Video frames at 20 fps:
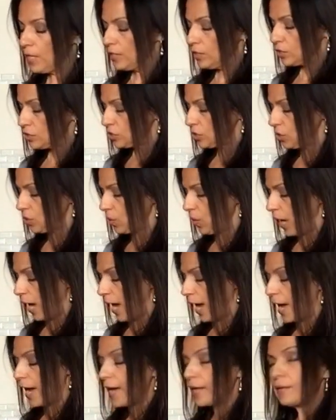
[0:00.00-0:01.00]
So
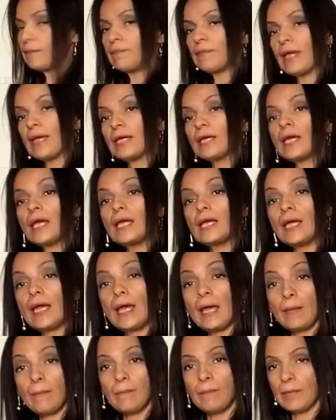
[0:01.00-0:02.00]
I make a
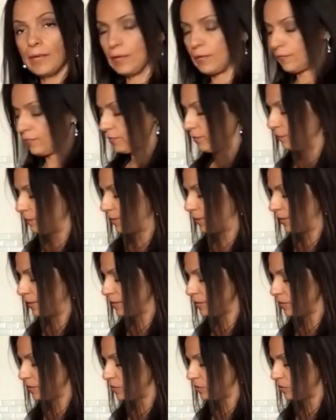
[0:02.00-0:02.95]
hemp milk from this.